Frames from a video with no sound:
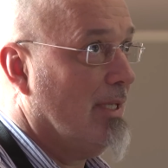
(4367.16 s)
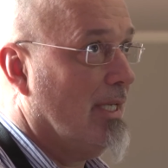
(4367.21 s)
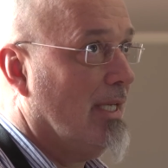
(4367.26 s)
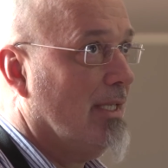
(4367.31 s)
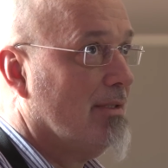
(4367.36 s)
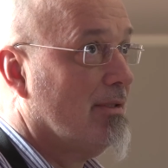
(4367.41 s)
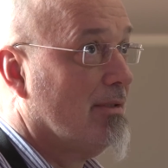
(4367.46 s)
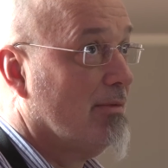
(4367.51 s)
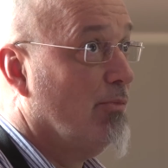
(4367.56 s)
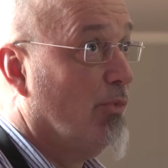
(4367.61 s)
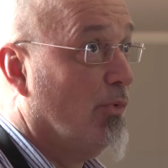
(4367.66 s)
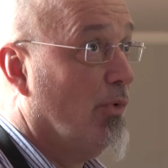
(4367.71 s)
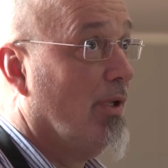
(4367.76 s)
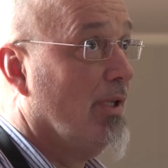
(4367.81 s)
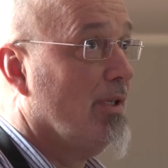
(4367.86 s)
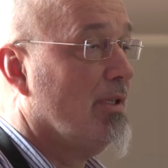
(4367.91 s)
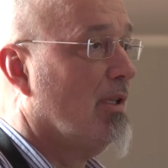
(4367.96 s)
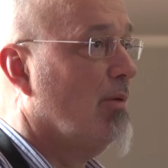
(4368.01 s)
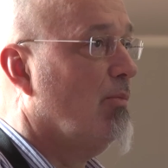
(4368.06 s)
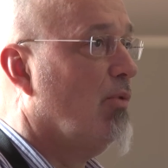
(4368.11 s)
it's
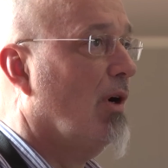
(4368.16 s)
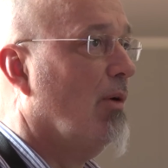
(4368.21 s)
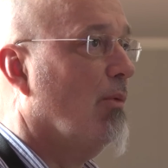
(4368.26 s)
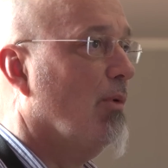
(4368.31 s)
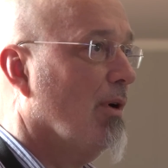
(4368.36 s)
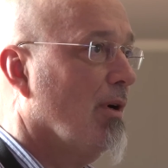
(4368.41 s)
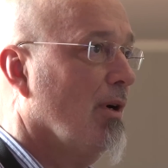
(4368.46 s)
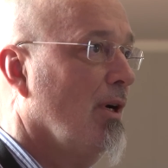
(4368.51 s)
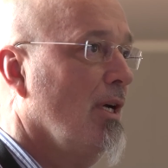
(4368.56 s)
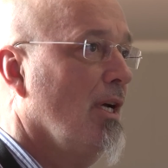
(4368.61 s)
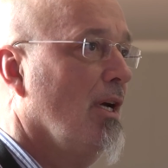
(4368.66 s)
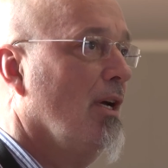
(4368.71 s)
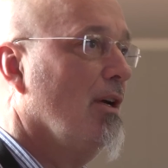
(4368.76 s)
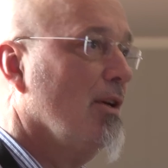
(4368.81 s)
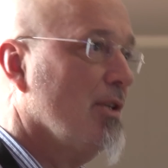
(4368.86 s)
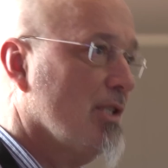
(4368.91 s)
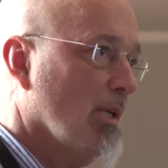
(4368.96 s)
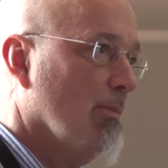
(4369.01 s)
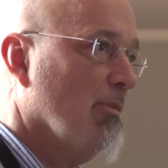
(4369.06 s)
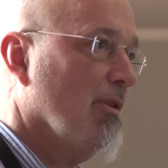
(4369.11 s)
really to the point where
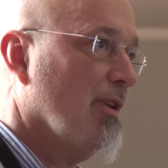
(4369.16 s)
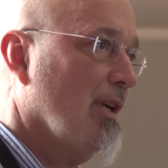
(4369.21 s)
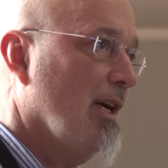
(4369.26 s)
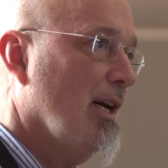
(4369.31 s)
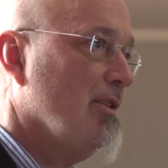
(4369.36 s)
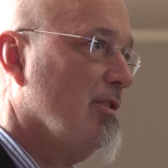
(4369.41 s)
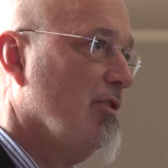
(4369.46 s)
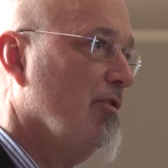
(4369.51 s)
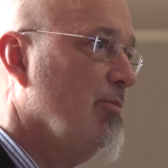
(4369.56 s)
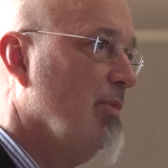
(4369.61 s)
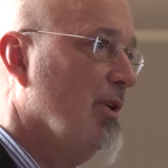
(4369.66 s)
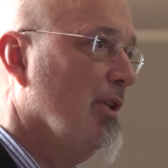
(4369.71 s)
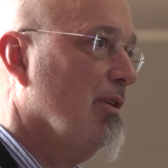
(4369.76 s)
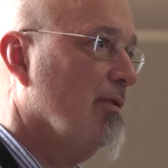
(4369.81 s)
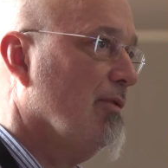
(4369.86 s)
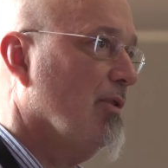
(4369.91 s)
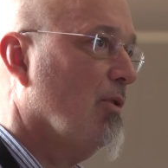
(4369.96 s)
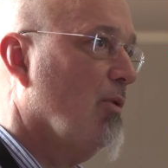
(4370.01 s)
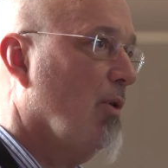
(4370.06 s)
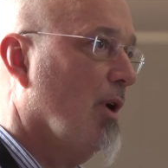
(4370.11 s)
some of the guys who've been
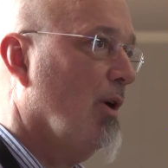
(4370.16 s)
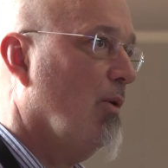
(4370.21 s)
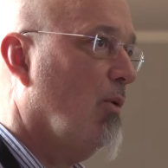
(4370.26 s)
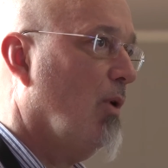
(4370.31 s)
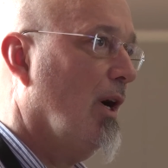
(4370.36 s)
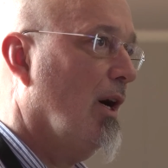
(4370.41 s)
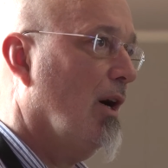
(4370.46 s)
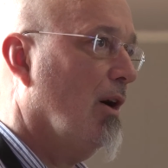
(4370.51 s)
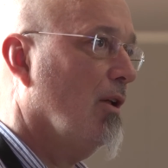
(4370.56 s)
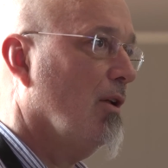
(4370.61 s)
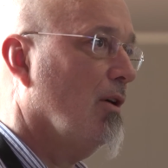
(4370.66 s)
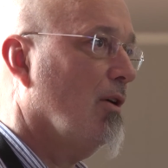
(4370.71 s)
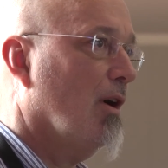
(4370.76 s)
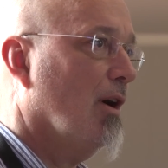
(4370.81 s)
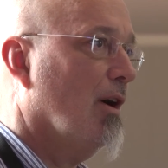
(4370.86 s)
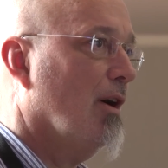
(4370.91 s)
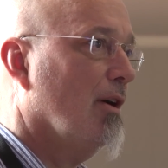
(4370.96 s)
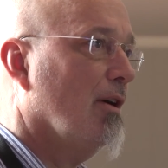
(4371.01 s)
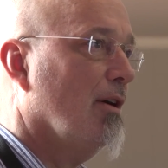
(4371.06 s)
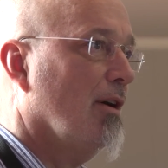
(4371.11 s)
there for quite a while
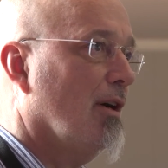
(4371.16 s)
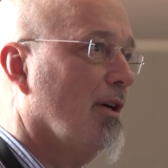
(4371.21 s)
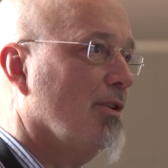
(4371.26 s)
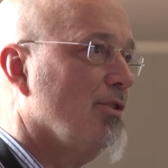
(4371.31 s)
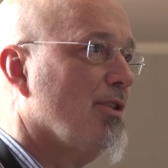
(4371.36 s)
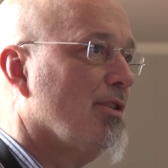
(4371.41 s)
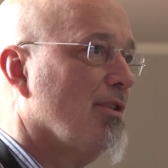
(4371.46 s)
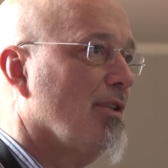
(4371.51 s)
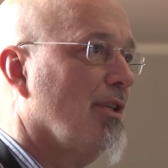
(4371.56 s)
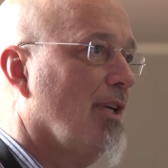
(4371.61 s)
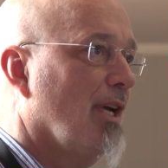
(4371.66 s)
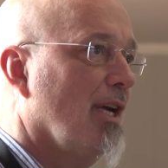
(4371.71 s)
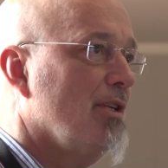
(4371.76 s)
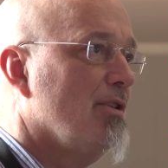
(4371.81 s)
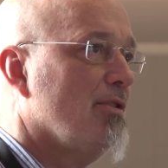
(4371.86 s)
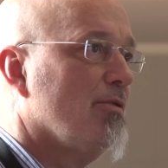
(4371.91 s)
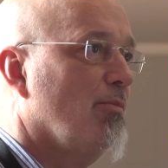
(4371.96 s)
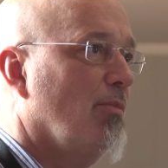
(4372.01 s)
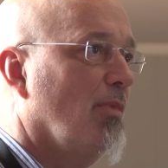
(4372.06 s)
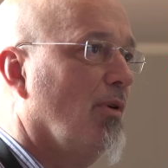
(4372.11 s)
are, uh, just
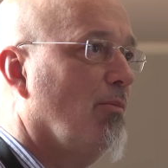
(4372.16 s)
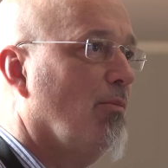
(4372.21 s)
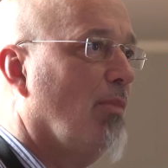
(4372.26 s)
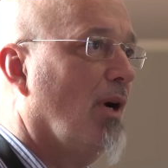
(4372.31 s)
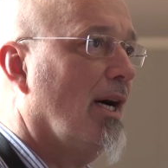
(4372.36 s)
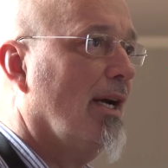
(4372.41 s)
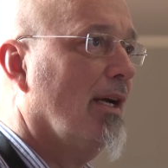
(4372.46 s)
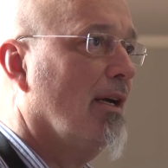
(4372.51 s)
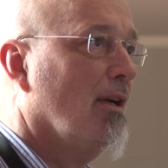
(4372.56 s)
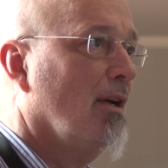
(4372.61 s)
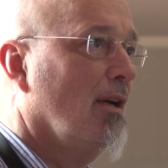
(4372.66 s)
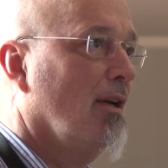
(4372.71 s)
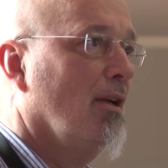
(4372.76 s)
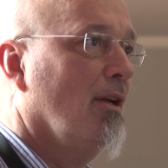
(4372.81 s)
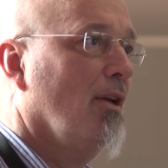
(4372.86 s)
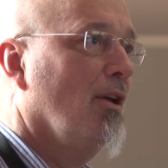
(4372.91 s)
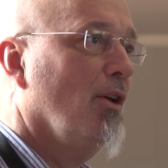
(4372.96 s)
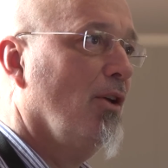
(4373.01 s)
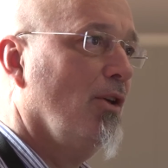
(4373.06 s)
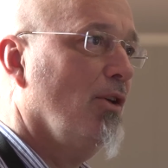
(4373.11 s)
engaged by
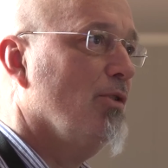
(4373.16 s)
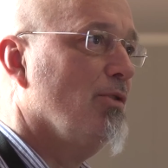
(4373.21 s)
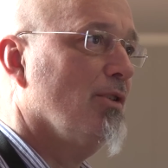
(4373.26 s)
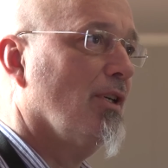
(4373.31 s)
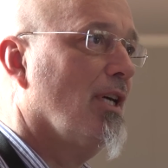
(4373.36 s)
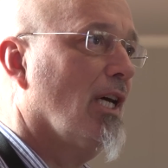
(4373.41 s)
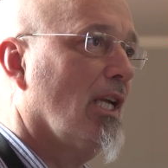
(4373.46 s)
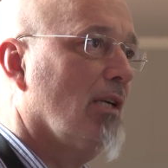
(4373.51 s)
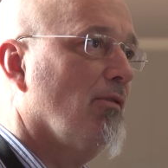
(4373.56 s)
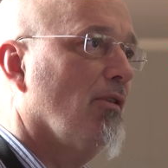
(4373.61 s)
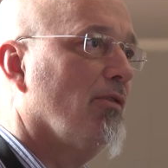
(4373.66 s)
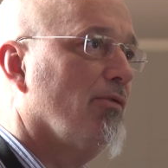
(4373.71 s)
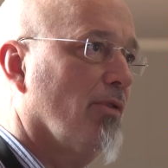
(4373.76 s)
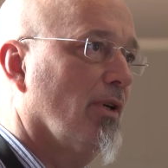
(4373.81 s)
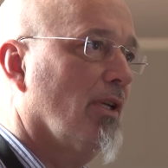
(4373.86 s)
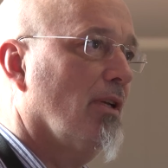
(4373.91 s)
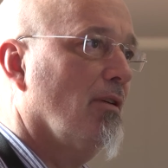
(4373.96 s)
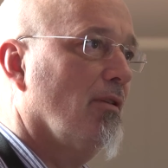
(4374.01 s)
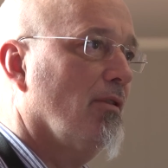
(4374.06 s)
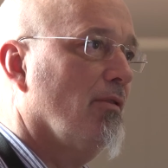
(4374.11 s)
using kind of a
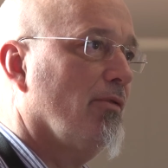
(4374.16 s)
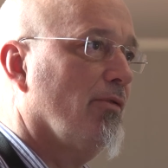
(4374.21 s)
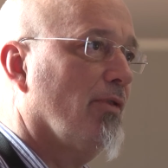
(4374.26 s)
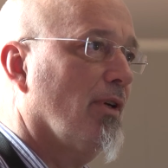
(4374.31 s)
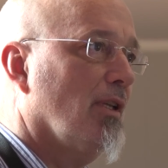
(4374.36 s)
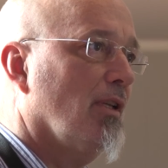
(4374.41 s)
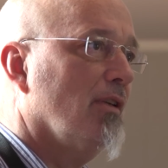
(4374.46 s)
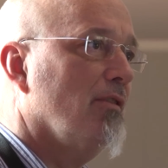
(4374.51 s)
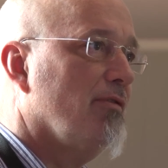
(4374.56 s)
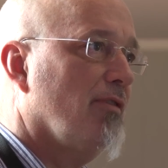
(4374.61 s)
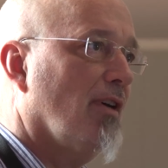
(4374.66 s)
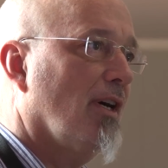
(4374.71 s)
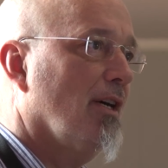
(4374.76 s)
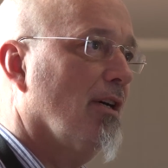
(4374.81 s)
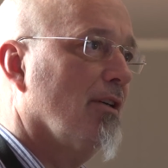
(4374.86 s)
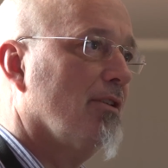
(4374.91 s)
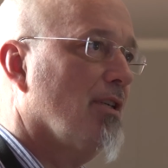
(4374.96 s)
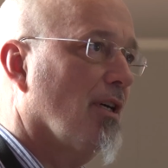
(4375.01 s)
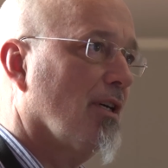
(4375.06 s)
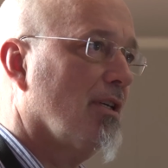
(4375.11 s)
friend, friendly
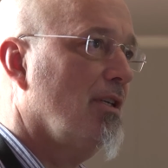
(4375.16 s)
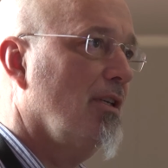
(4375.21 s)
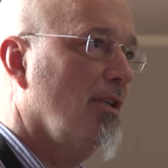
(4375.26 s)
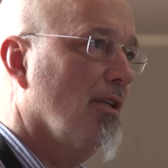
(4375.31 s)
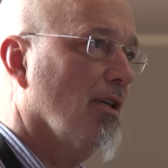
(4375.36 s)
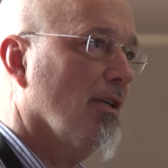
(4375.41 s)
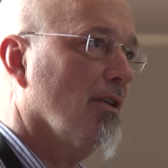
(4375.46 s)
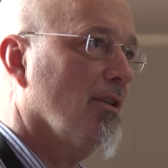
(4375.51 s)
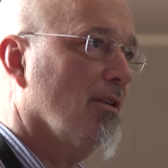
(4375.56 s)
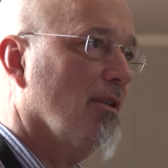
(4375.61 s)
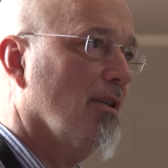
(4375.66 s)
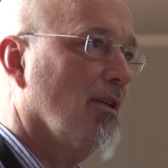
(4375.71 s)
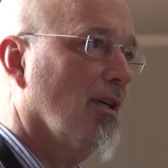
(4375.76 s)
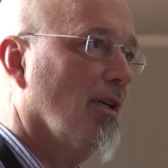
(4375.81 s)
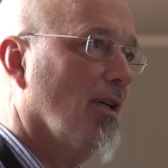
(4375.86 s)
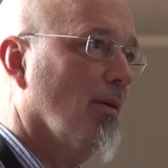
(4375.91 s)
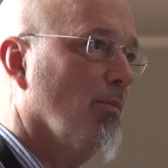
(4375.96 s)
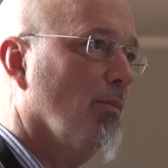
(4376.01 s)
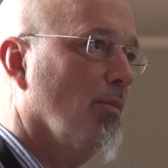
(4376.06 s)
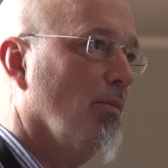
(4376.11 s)
fire taqiyya
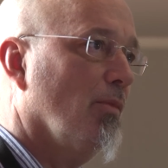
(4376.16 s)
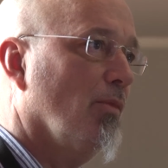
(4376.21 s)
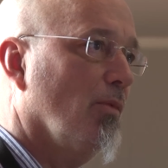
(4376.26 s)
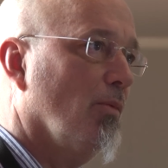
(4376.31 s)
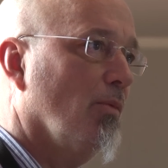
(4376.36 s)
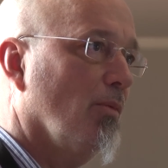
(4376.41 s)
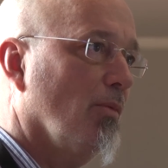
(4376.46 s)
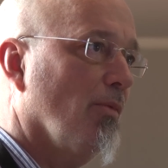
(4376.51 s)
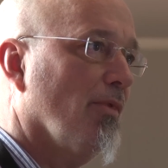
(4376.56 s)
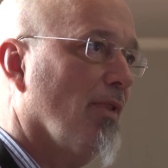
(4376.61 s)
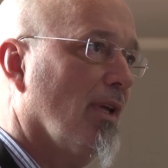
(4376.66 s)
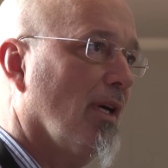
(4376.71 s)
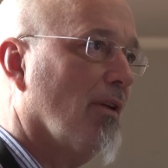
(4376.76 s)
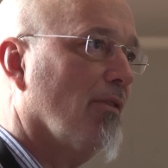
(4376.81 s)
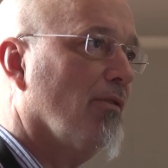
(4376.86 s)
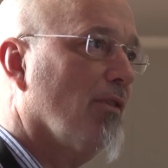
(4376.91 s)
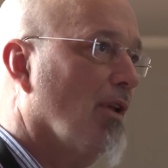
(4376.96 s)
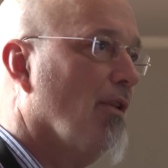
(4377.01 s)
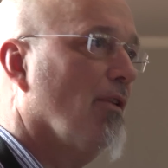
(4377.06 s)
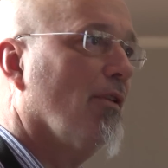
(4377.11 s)
um,
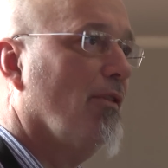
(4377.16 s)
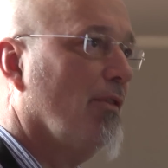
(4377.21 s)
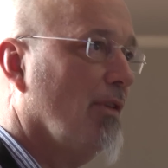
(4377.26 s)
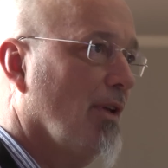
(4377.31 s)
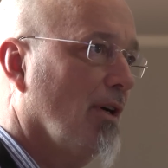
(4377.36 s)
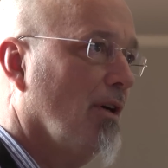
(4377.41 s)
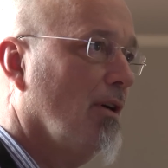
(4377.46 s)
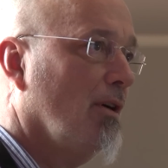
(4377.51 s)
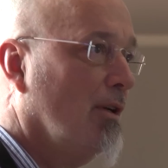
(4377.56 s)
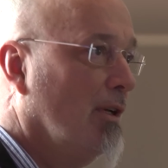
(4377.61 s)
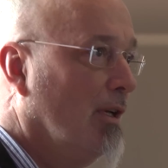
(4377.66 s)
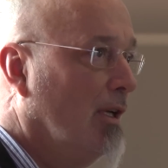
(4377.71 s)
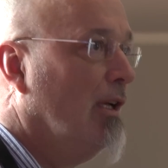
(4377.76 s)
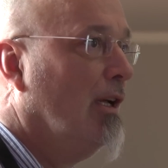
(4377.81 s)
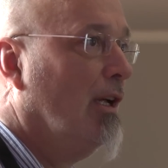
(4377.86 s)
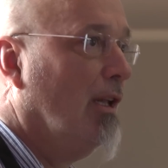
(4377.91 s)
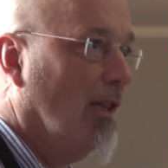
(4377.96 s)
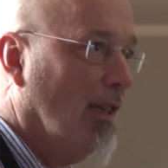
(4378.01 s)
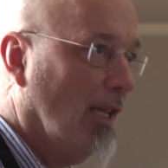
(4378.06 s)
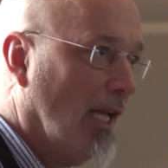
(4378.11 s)
thing. They'll, they'll
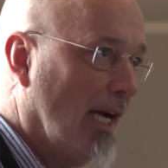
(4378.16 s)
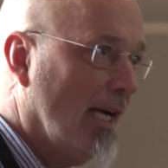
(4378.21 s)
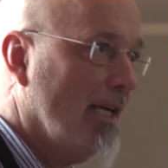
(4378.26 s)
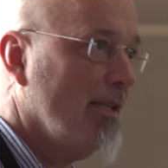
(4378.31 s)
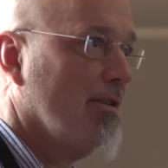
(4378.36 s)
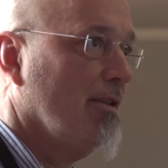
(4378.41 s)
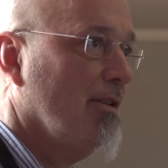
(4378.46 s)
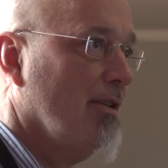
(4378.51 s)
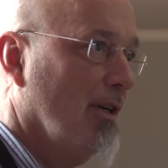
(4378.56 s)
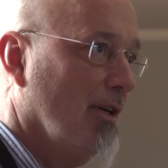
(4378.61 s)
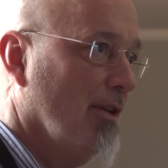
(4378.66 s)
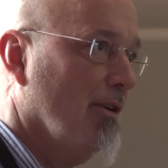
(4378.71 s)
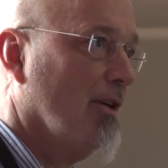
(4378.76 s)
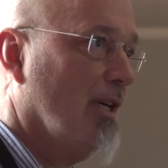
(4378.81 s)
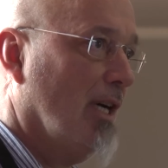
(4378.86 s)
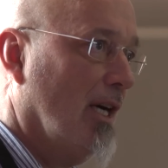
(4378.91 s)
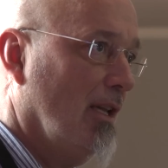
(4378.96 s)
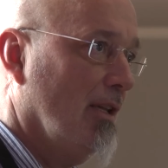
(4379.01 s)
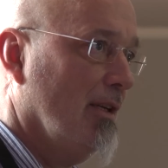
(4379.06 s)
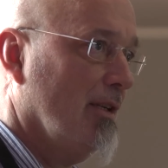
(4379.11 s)
lie to the other
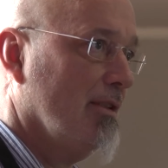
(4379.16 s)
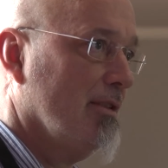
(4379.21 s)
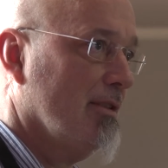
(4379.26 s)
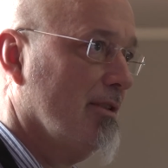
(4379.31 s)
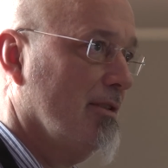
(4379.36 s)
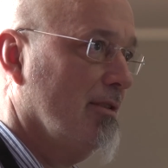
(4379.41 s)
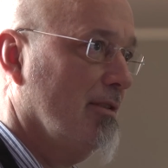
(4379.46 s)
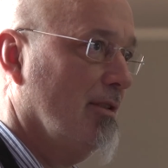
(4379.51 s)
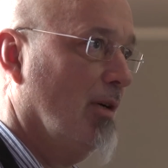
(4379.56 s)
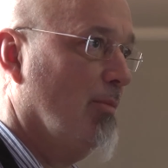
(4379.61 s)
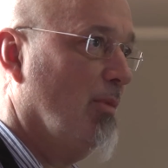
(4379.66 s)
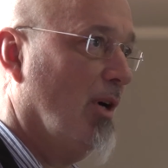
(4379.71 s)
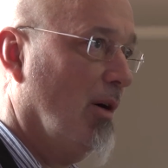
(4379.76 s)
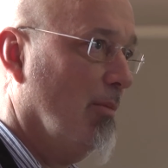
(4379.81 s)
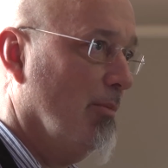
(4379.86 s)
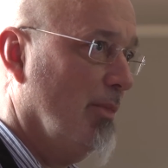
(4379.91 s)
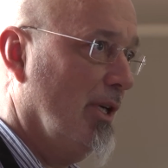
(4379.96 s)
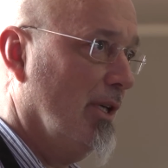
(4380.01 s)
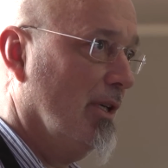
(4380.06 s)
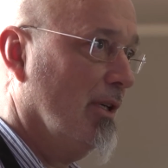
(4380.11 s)
colleagues yeah.
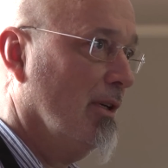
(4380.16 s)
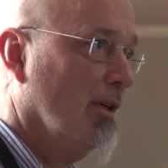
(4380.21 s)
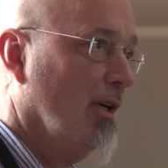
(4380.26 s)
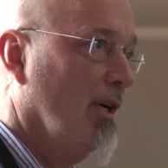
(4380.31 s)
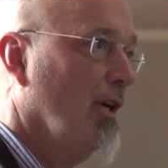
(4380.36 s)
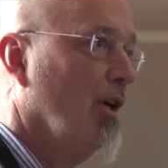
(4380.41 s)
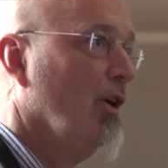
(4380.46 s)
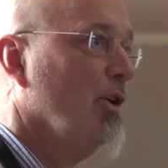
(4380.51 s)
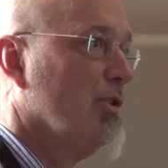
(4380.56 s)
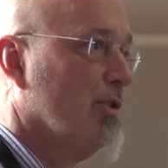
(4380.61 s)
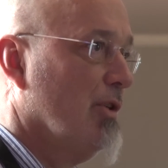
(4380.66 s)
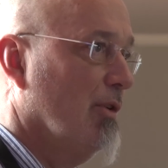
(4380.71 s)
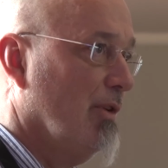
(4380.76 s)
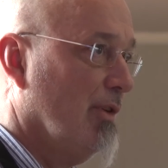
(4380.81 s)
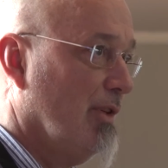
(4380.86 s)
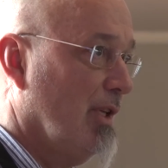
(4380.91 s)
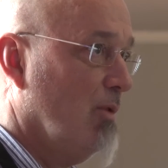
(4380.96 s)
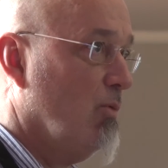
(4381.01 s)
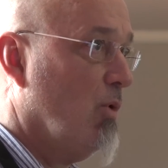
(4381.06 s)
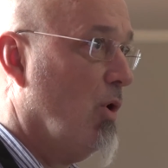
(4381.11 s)
about me yeah. so
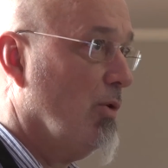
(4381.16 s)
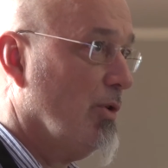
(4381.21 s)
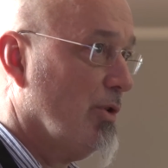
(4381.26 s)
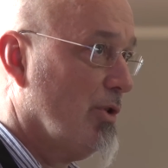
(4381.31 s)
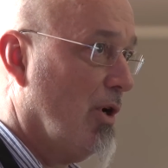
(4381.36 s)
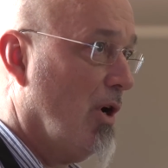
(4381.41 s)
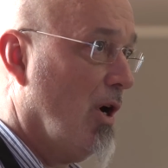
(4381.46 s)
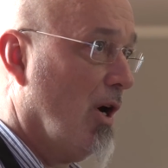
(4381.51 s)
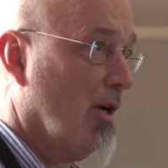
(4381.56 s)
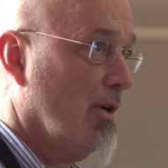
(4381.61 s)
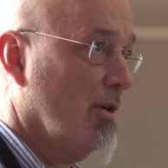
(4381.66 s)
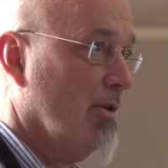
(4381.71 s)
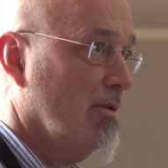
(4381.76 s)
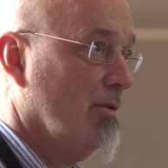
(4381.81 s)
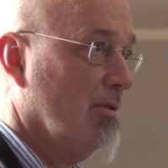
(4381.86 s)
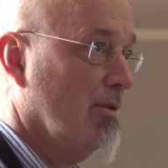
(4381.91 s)
that they won't talk